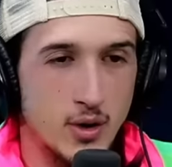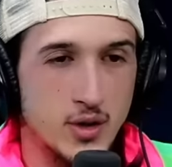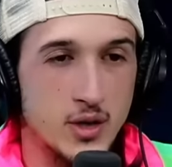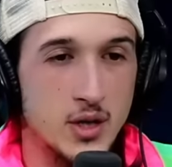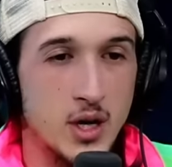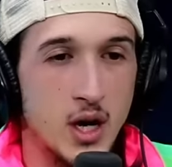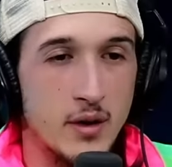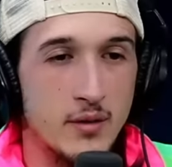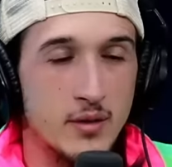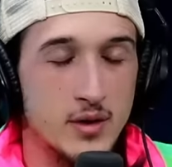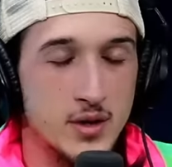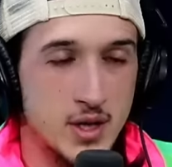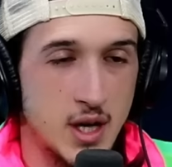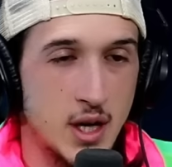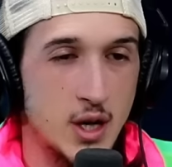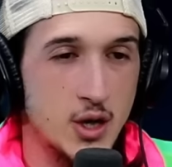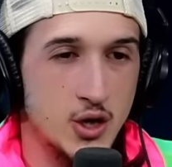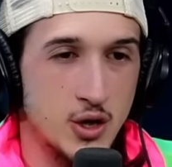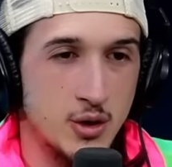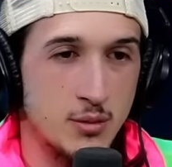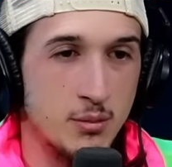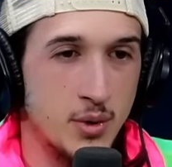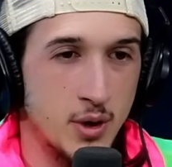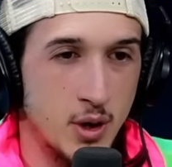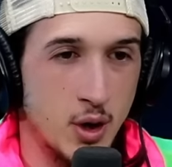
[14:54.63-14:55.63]
a
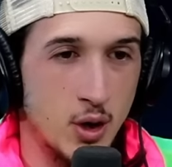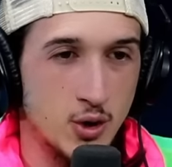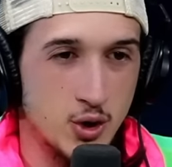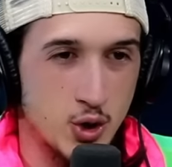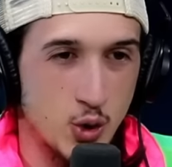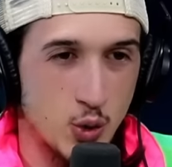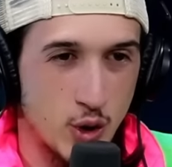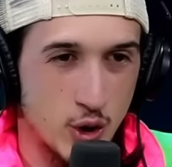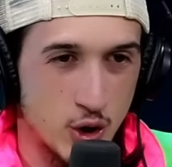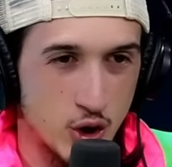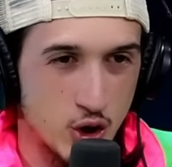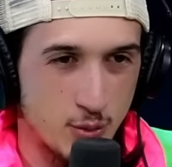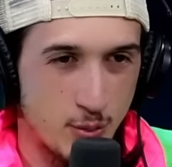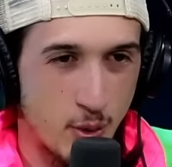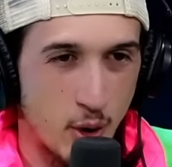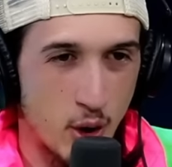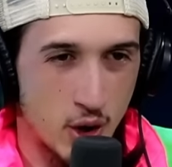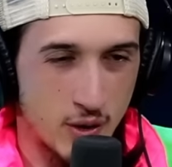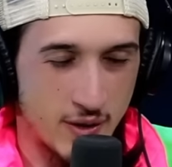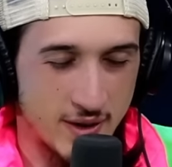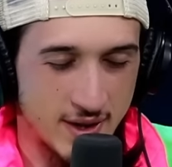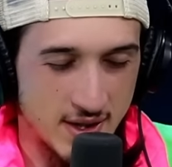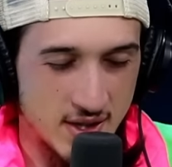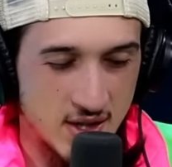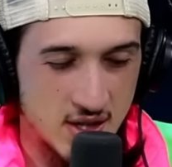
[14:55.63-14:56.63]
conversation but also can mm -hmm. spark
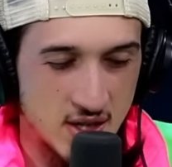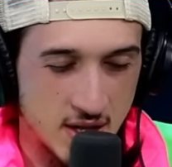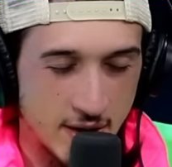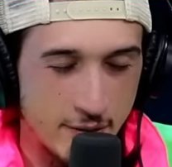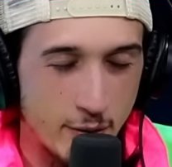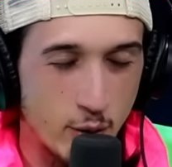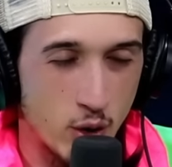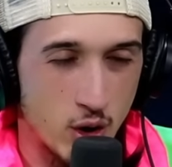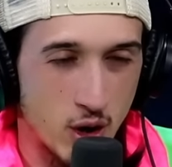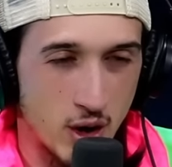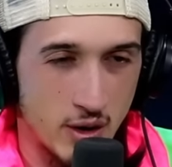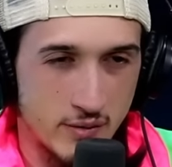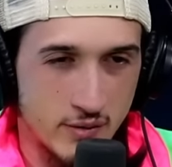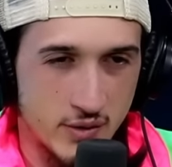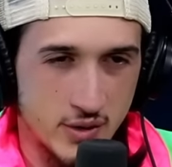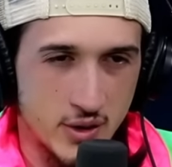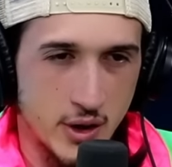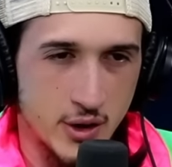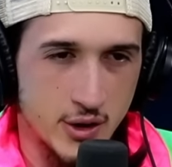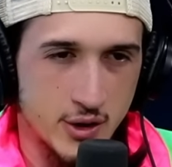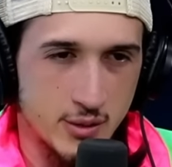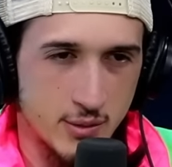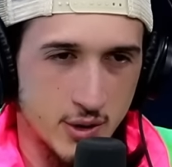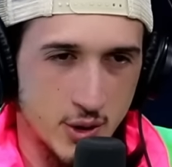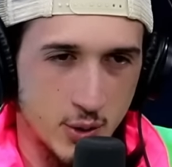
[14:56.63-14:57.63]
like a civil
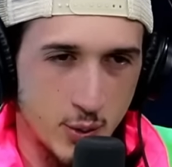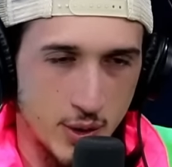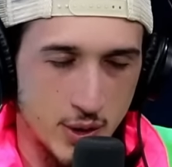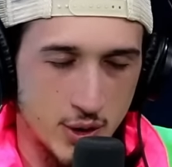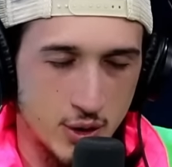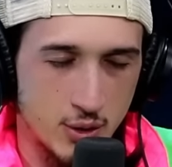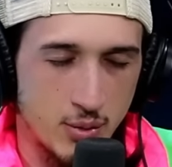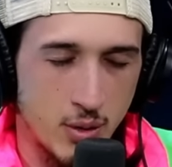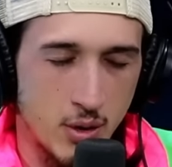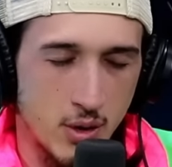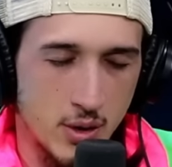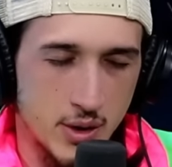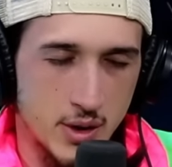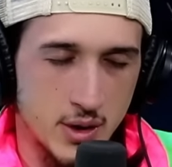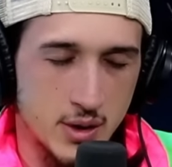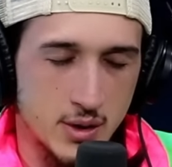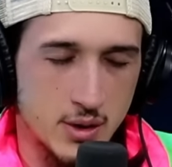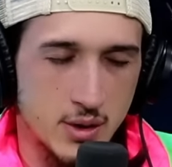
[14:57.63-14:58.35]
conversation mm -hmm. between two parties